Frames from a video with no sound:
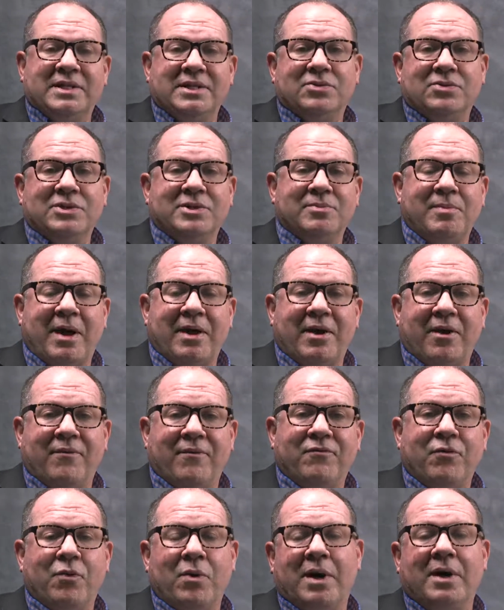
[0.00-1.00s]
This was about
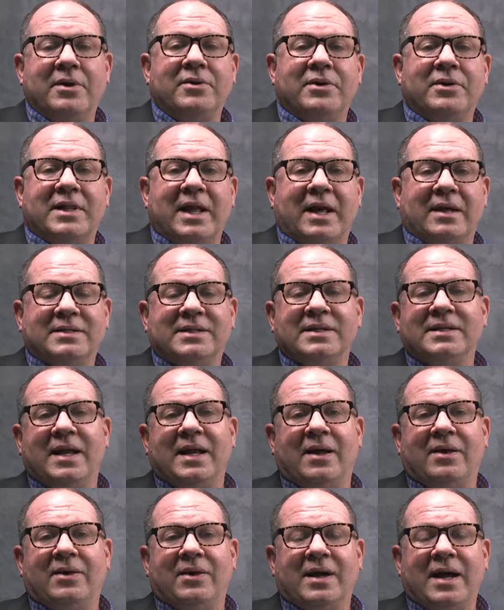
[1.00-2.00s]
a
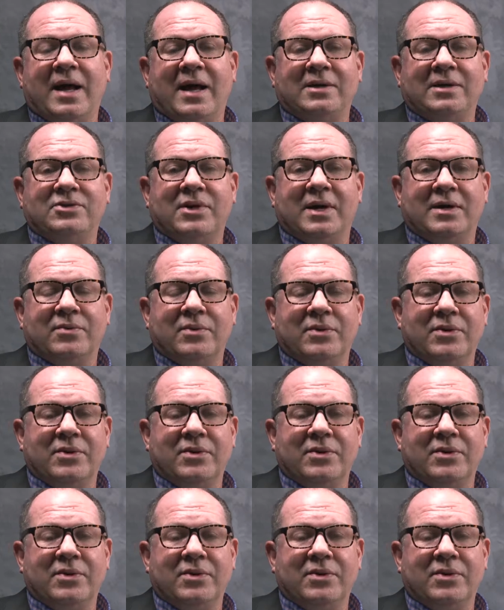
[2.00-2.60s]
$400,000 contract